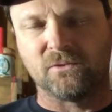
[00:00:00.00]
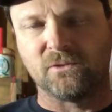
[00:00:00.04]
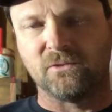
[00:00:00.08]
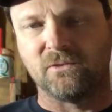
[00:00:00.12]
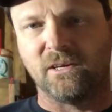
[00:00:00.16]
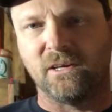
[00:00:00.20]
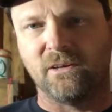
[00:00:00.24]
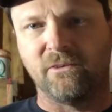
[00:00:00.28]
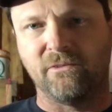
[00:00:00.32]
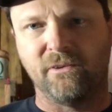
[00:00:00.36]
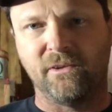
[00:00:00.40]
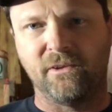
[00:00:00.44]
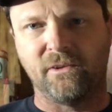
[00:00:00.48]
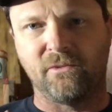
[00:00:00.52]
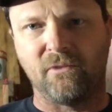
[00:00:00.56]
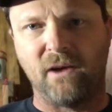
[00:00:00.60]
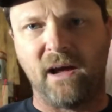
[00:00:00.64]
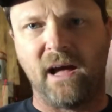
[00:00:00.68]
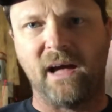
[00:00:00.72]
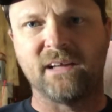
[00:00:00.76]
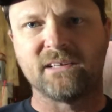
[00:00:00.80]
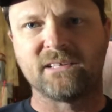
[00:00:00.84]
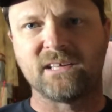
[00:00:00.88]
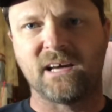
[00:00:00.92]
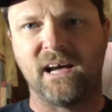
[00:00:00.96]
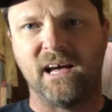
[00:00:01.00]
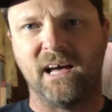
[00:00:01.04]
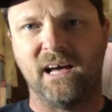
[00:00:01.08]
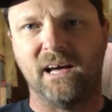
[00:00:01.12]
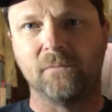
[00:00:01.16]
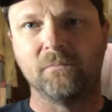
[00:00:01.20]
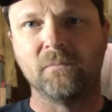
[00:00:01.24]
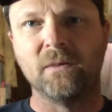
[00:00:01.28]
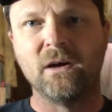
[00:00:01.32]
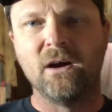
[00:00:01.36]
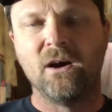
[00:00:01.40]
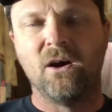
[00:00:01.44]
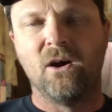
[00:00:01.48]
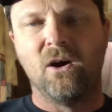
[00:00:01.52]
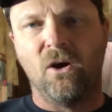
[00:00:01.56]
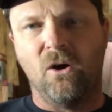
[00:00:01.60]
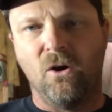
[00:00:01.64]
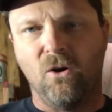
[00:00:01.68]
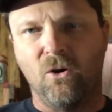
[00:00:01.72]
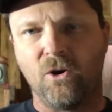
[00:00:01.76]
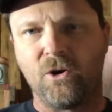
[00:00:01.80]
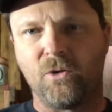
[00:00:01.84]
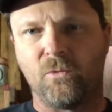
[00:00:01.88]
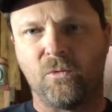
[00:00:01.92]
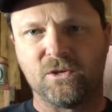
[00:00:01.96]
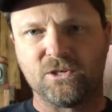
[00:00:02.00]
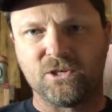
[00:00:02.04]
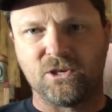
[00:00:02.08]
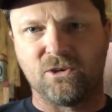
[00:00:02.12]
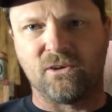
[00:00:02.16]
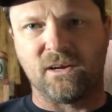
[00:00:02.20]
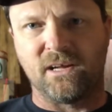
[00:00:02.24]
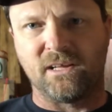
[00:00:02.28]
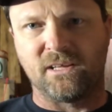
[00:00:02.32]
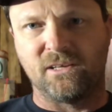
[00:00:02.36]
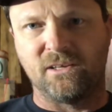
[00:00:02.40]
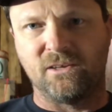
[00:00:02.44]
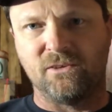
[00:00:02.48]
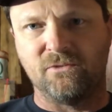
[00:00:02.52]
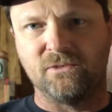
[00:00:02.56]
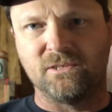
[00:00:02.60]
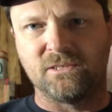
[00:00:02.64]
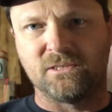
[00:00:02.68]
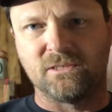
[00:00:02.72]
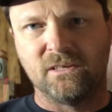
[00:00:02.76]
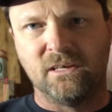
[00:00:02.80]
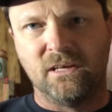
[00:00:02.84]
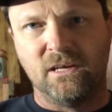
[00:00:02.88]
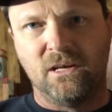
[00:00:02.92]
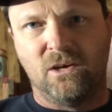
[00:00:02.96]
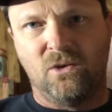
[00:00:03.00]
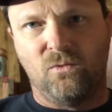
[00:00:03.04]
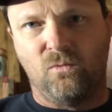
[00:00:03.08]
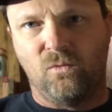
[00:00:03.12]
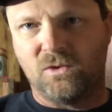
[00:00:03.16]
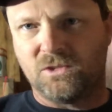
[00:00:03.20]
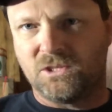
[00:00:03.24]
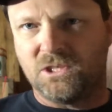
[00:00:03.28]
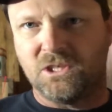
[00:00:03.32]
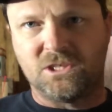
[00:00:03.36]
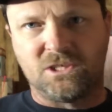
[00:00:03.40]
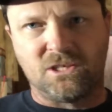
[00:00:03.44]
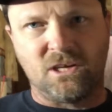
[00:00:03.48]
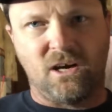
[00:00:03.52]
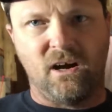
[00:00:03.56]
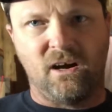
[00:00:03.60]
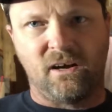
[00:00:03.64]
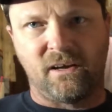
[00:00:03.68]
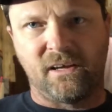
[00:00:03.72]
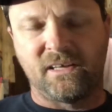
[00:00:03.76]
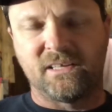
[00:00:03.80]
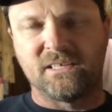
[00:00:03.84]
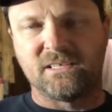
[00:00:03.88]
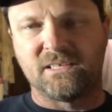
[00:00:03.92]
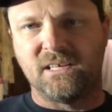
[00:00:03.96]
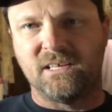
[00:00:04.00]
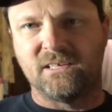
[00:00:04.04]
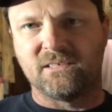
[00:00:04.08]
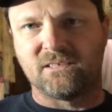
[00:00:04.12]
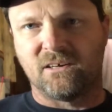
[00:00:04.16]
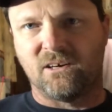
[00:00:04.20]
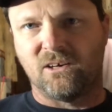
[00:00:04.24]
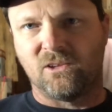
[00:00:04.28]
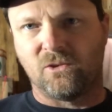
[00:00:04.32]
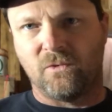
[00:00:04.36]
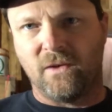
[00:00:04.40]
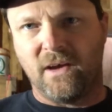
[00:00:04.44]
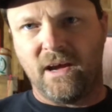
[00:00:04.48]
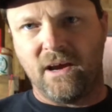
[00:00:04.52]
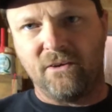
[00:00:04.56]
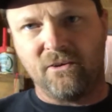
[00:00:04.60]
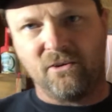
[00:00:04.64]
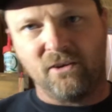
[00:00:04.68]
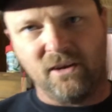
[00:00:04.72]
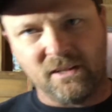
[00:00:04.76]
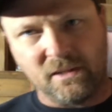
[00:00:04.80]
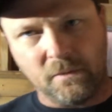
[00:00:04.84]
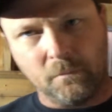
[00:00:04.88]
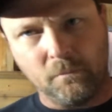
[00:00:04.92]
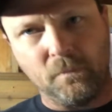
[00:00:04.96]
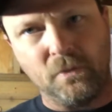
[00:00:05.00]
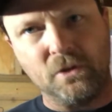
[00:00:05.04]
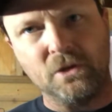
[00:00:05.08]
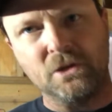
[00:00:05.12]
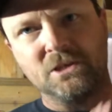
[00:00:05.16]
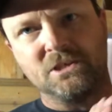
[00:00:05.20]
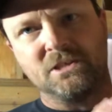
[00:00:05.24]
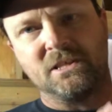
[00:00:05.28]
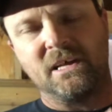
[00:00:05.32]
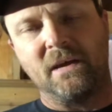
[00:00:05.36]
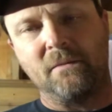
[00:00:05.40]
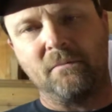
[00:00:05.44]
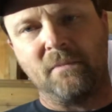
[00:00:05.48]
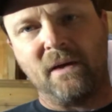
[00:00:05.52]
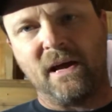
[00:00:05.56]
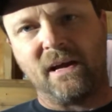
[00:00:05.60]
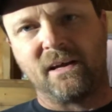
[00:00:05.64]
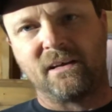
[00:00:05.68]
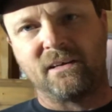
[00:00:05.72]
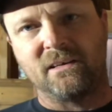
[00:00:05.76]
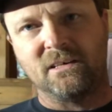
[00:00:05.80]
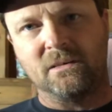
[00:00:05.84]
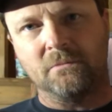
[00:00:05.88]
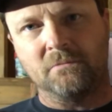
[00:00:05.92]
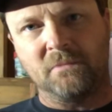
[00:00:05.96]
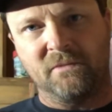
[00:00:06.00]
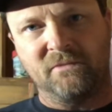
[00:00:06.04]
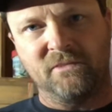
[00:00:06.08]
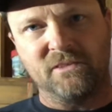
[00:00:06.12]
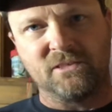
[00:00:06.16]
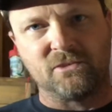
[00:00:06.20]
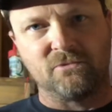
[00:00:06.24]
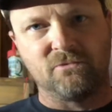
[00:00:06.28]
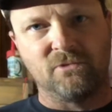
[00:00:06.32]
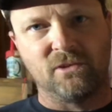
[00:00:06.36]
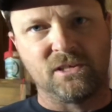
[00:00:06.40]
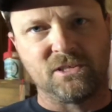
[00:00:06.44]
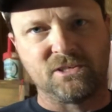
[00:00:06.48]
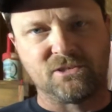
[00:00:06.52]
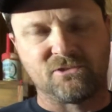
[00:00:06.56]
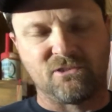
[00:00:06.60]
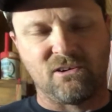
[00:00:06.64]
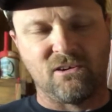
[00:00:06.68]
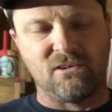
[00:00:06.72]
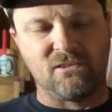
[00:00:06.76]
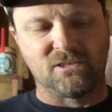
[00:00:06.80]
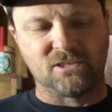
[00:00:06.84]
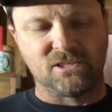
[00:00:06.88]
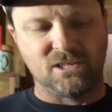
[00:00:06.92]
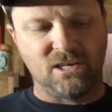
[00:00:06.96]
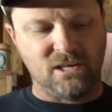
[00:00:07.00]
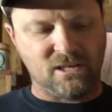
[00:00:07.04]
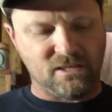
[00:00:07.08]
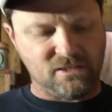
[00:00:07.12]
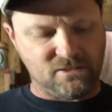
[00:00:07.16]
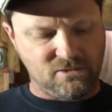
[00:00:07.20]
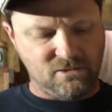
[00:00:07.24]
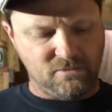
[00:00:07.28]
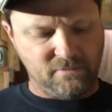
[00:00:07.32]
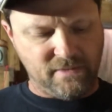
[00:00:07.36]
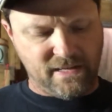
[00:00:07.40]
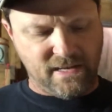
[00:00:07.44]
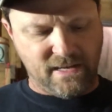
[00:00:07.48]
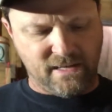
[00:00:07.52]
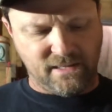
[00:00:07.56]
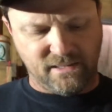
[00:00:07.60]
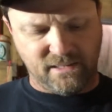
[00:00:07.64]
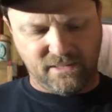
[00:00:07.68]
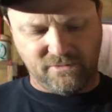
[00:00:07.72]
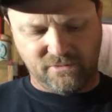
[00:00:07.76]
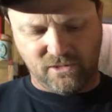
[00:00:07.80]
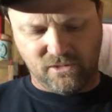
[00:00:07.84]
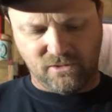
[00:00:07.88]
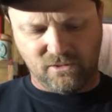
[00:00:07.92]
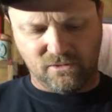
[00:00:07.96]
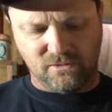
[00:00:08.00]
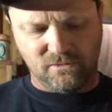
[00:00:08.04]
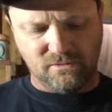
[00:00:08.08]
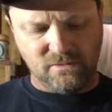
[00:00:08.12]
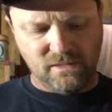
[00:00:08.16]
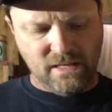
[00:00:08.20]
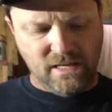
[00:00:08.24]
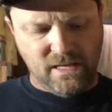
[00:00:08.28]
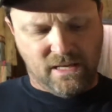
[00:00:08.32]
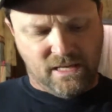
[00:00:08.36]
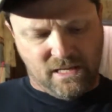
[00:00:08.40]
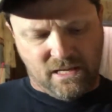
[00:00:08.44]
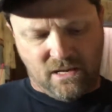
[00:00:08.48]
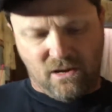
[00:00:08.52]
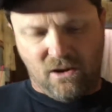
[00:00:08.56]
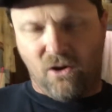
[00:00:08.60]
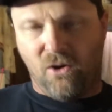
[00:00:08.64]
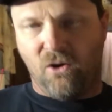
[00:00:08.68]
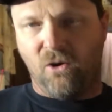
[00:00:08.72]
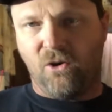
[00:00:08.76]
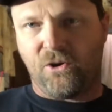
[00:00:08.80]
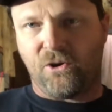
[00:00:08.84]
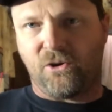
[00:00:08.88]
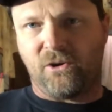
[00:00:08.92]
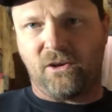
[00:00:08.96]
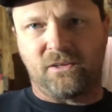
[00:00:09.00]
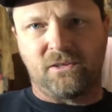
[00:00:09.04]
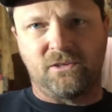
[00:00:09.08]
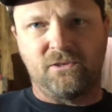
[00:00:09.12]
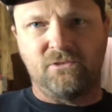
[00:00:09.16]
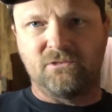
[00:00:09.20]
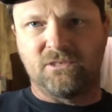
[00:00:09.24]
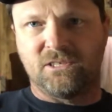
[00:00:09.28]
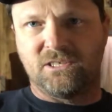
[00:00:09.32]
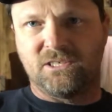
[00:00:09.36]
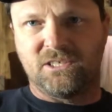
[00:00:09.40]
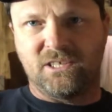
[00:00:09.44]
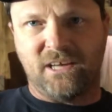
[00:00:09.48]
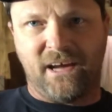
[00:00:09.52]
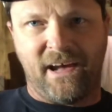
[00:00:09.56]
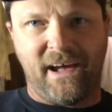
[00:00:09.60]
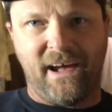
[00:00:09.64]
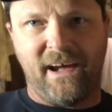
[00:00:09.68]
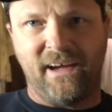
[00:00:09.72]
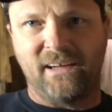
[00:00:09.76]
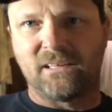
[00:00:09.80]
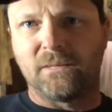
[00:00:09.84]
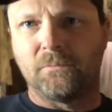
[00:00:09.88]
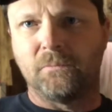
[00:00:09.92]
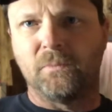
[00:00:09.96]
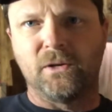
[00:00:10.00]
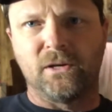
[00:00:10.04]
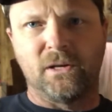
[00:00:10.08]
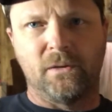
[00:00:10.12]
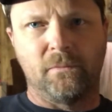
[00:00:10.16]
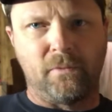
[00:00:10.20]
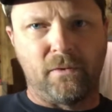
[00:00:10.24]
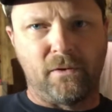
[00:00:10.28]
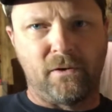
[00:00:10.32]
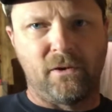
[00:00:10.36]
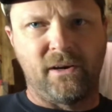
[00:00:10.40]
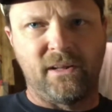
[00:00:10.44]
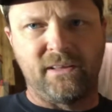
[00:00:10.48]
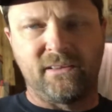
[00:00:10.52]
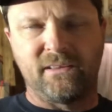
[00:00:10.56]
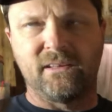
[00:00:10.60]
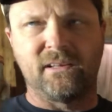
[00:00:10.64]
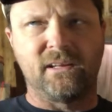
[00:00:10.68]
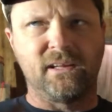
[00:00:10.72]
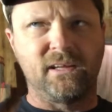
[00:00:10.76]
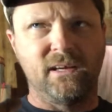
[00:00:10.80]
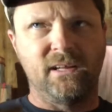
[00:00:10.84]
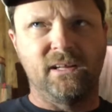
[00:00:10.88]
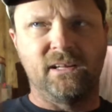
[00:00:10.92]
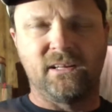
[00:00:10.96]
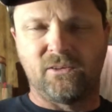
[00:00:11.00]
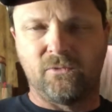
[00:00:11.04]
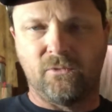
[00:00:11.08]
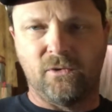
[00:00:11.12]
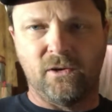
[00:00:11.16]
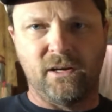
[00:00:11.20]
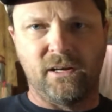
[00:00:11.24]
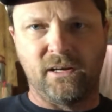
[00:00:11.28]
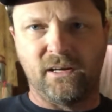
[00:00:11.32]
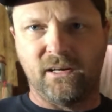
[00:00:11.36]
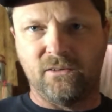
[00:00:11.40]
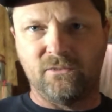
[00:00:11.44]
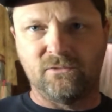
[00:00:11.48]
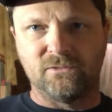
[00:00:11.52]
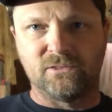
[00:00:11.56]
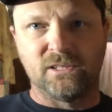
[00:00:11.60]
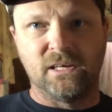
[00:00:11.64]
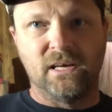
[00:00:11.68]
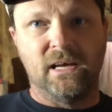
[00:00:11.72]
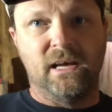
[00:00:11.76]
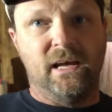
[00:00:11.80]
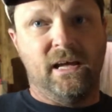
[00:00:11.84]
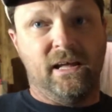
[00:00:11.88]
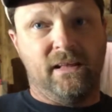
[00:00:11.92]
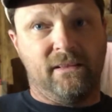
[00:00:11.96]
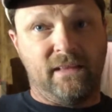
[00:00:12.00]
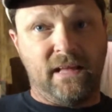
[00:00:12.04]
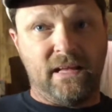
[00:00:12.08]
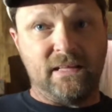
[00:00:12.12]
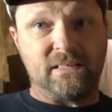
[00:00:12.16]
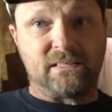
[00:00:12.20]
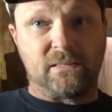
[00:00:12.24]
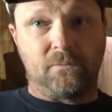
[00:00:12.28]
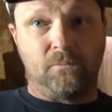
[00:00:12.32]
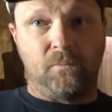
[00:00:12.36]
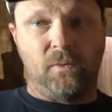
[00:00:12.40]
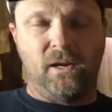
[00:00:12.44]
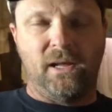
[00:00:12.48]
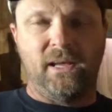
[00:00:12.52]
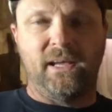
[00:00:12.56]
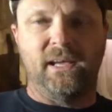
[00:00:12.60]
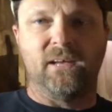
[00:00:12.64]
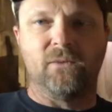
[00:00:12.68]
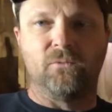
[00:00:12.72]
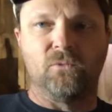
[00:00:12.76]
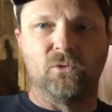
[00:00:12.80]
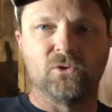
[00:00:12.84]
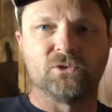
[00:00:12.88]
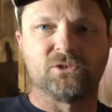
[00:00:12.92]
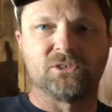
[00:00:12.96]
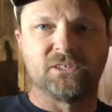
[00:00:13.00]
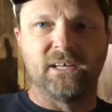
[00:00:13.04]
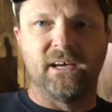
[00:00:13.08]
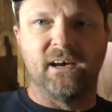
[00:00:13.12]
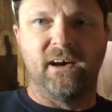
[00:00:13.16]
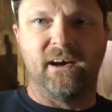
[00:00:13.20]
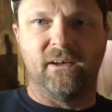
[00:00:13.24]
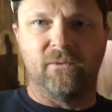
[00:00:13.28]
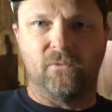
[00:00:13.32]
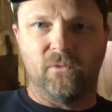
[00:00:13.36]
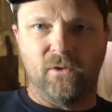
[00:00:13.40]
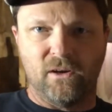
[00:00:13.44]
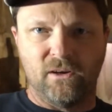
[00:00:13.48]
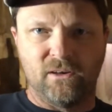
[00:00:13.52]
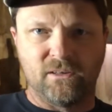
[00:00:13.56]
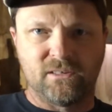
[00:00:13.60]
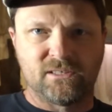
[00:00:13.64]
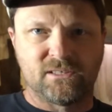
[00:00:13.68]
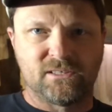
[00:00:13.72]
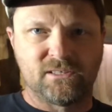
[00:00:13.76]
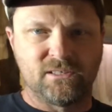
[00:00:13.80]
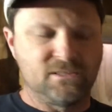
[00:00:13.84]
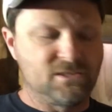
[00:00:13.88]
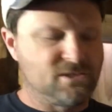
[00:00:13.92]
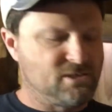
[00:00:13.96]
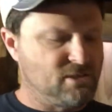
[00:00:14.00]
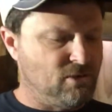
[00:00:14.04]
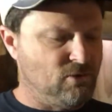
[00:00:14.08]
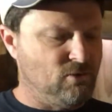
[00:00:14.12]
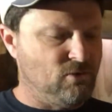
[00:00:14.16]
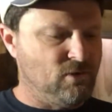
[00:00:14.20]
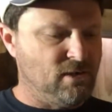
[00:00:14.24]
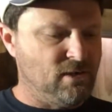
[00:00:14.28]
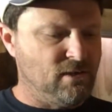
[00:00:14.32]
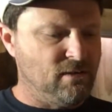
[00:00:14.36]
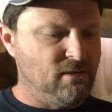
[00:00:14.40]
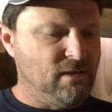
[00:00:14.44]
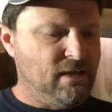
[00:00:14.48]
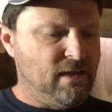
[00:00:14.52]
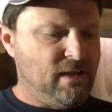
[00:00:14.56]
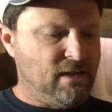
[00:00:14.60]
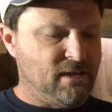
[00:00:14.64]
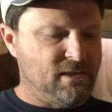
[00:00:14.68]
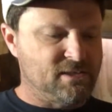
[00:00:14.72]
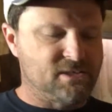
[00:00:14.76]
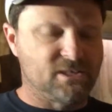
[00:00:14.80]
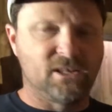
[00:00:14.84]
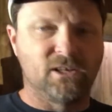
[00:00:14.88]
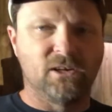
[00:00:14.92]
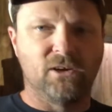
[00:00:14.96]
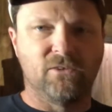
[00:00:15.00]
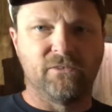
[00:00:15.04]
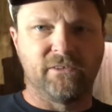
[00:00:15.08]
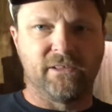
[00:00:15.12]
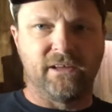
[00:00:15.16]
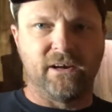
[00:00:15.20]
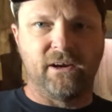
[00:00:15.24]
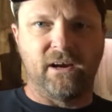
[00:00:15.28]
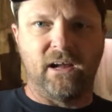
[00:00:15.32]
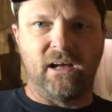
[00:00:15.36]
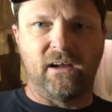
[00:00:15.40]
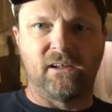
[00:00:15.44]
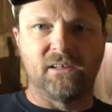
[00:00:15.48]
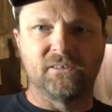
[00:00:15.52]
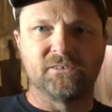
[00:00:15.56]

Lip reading: through there in the right time. Or what you're going to have to do is, once your shock extends all the way out, you're going to have to push that back up. And if it's a really strong shock, it's going to be kind of difficult. Or you're going to have to use a jack to put up underneath it to get it to where it goes. That's the plan. We'll see how it works. So let's get over there and I'll